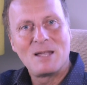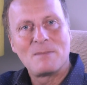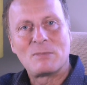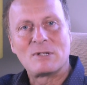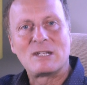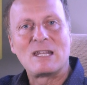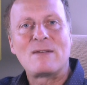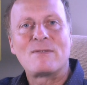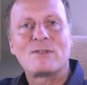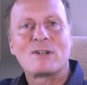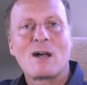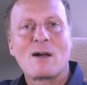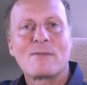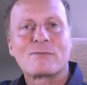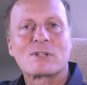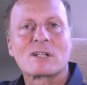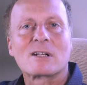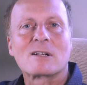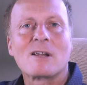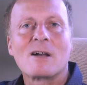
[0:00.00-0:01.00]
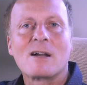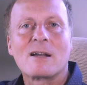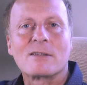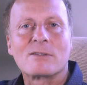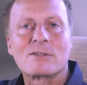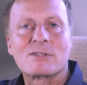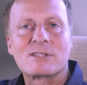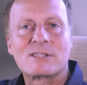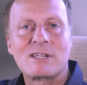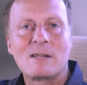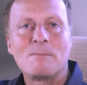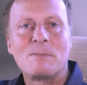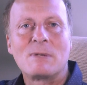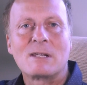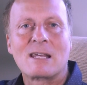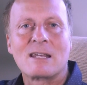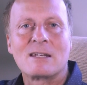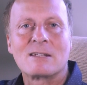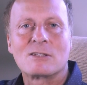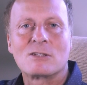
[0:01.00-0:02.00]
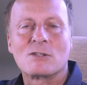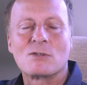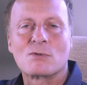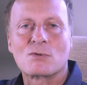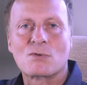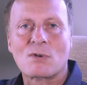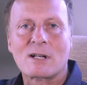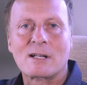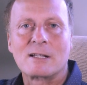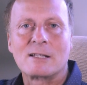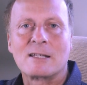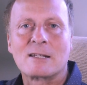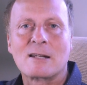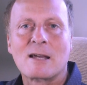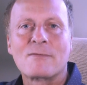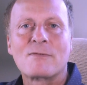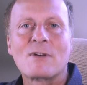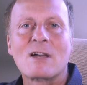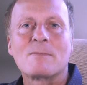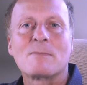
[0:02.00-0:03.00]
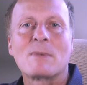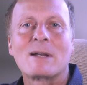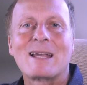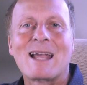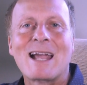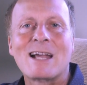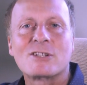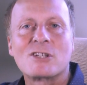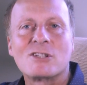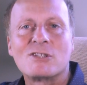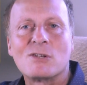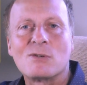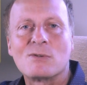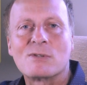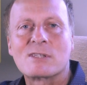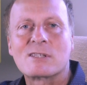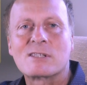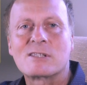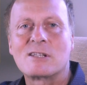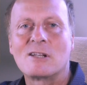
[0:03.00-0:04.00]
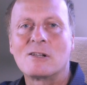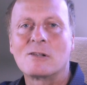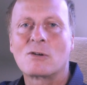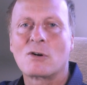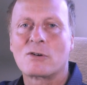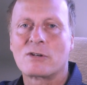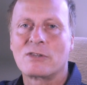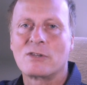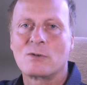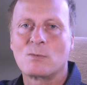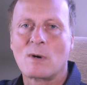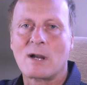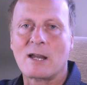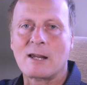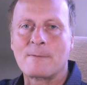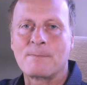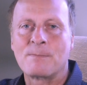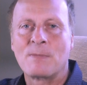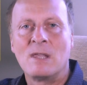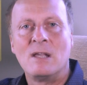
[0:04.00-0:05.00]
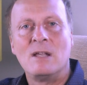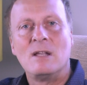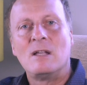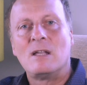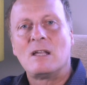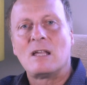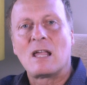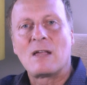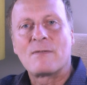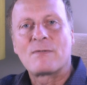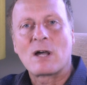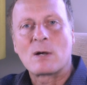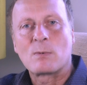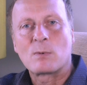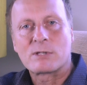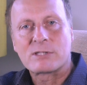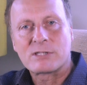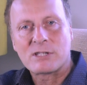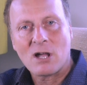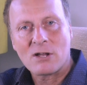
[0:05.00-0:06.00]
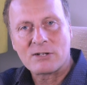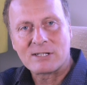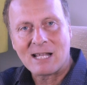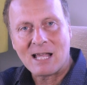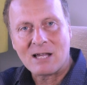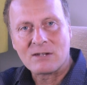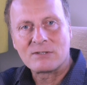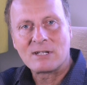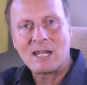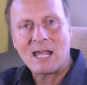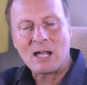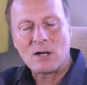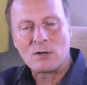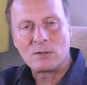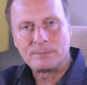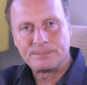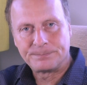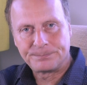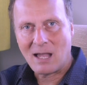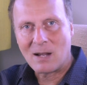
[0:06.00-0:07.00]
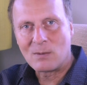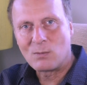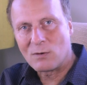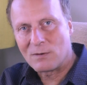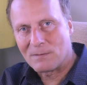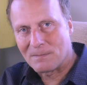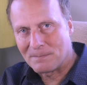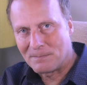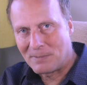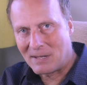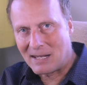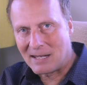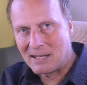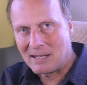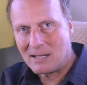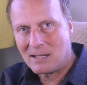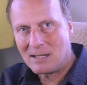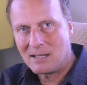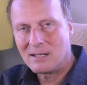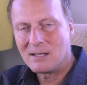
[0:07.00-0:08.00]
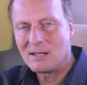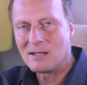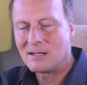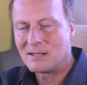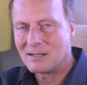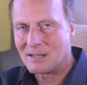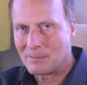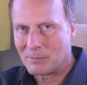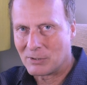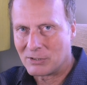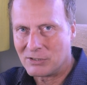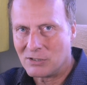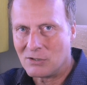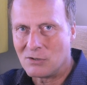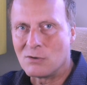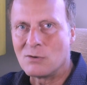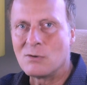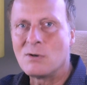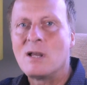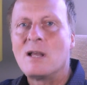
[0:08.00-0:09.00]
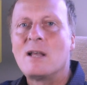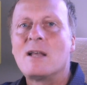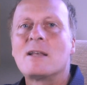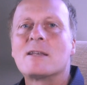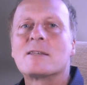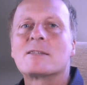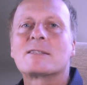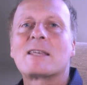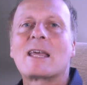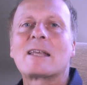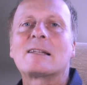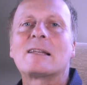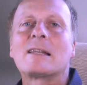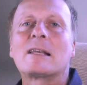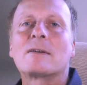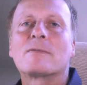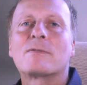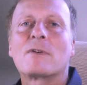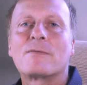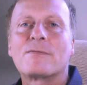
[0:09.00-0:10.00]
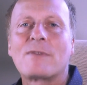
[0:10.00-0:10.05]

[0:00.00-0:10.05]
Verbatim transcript: But even after clients did begin to trickle in, I found my attitude still got in the way. If I were starting out now, I wouldn't be, number two, settling for